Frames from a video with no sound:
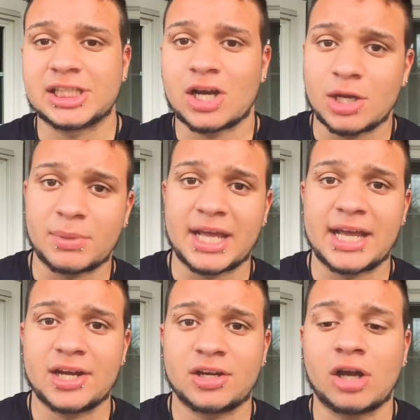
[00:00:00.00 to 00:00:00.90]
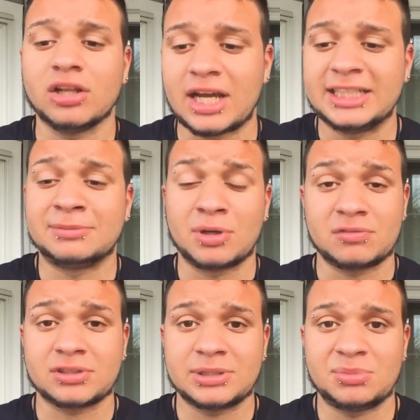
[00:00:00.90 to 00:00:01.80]
to cut my hair aligned
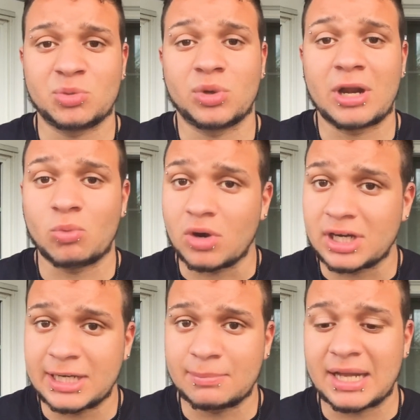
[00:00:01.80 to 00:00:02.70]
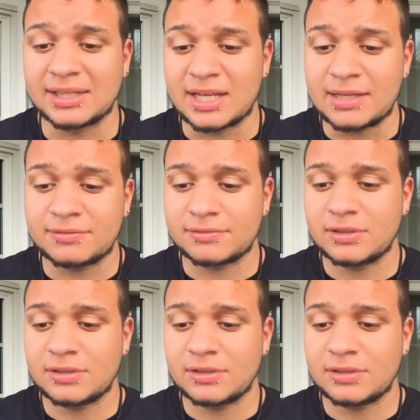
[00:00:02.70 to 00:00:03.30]
perfectly with what I wanted in my life